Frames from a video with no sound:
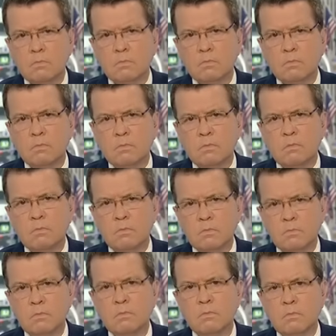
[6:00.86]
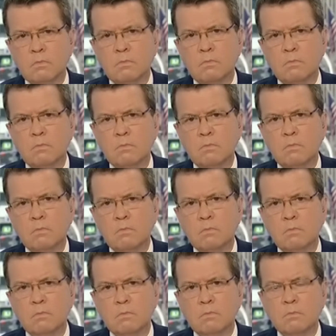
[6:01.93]

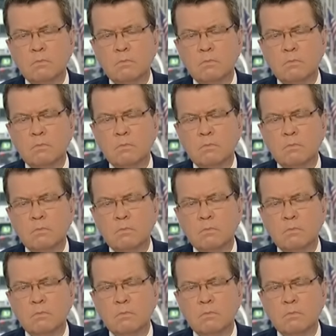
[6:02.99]
No words are spoken by the person on screen.